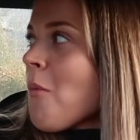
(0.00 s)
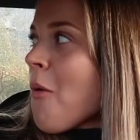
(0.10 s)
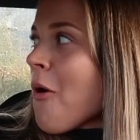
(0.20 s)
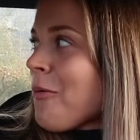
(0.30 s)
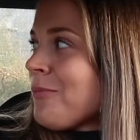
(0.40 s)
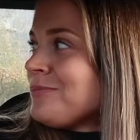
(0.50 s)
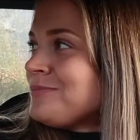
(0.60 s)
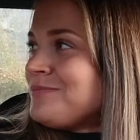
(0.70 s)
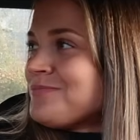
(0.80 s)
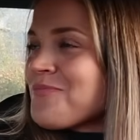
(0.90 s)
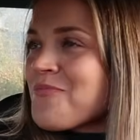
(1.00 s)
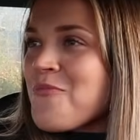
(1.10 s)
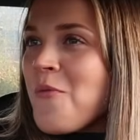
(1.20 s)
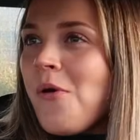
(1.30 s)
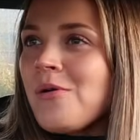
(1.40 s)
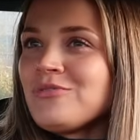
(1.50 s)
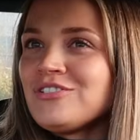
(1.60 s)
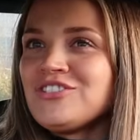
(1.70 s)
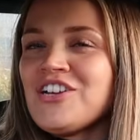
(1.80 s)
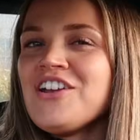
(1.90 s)
You're talking. I'm not going anywhere. I'm
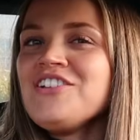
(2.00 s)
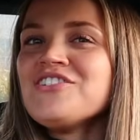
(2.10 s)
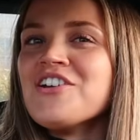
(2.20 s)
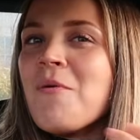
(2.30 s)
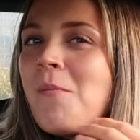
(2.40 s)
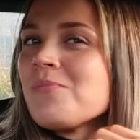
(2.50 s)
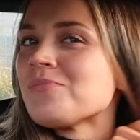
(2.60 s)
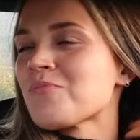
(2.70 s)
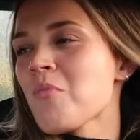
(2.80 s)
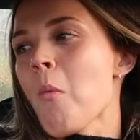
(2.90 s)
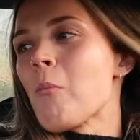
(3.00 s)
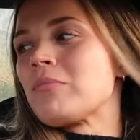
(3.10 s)
just eating. All right.